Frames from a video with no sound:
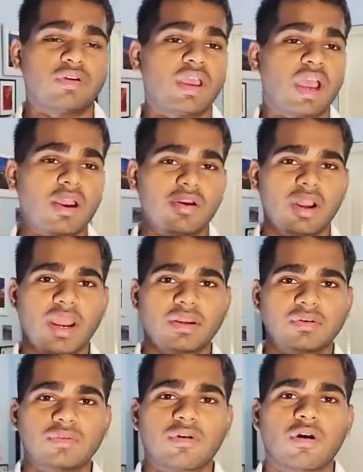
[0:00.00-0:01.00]
Today I would
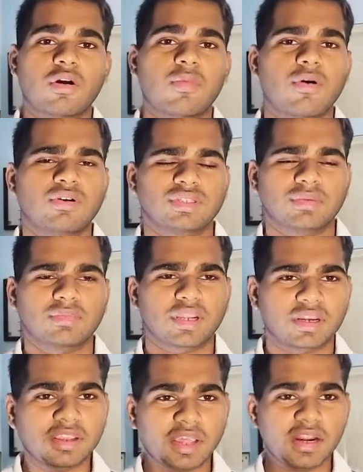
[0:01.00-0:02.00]
like to talk about some
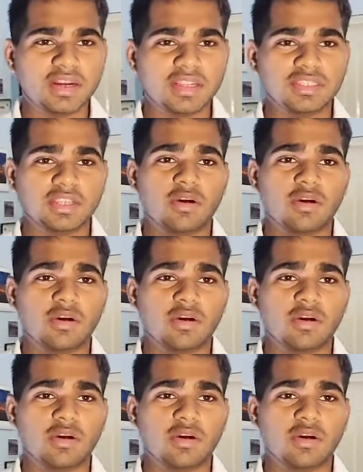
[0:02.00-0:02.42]
technicalities